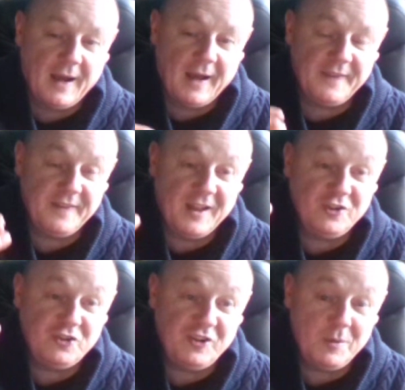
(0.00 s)
And then
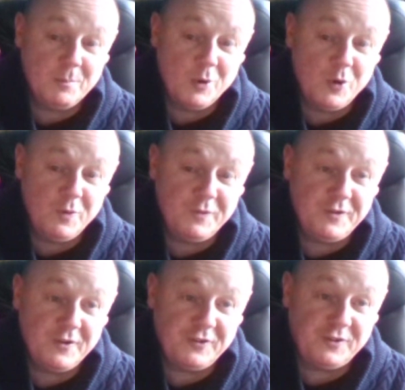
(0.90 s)
she moved
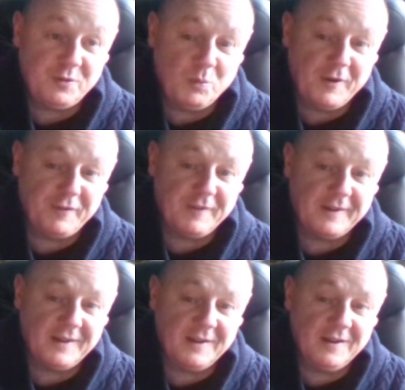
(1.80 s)

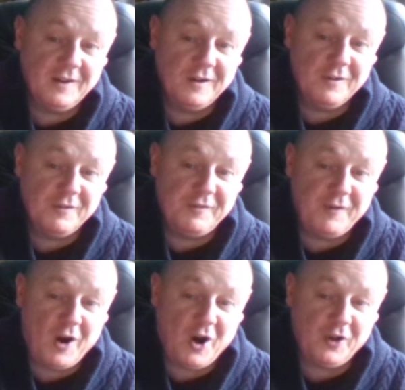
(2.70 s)
swiftly,
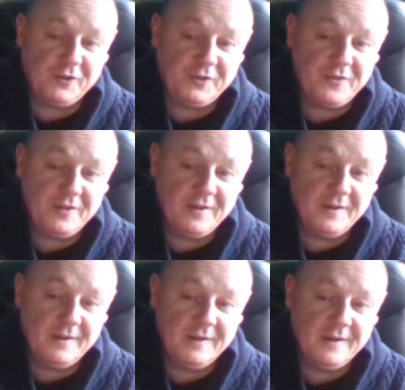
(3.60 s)
fast,
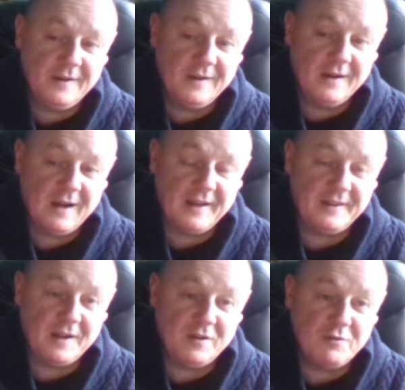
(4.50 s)
and
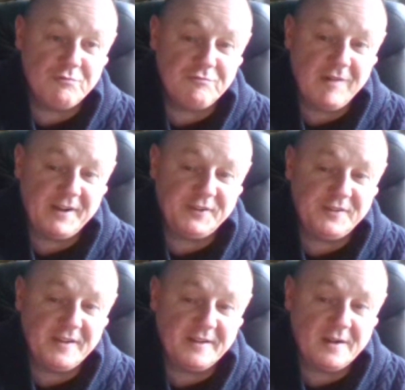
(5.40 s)
then
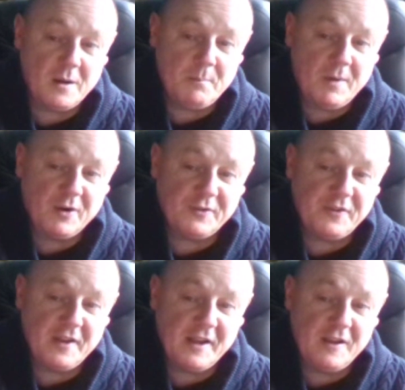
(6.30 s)
rested amongst
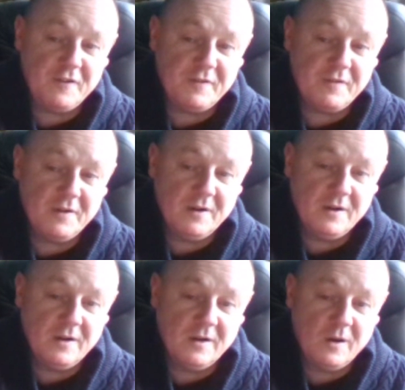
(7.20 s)
the heath
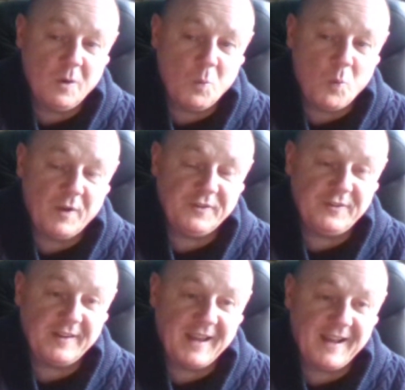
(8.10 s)
once
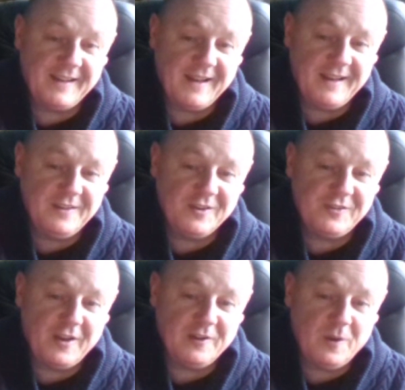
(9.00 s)
again in the
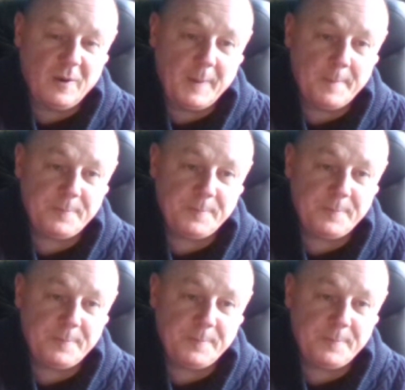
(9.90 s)
sunlight.